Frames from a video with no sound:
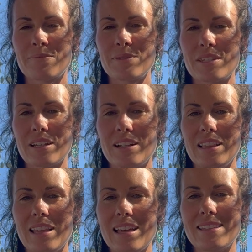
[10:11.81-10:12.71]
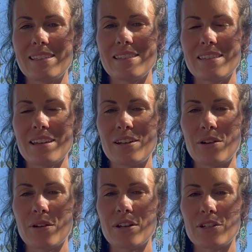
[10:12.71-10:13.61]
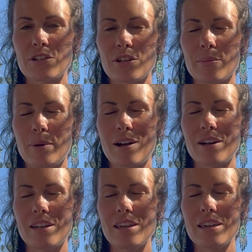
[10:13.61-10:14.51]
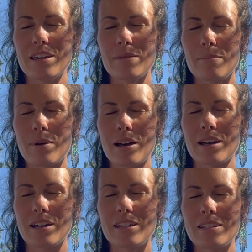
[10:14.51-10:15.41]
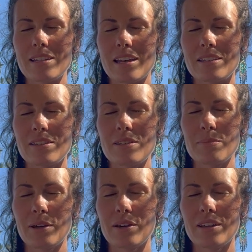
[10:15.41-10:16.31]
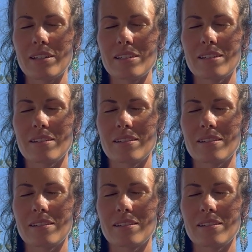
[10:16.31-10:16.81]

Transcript: to cleanse and nourish your body, mind, and spirit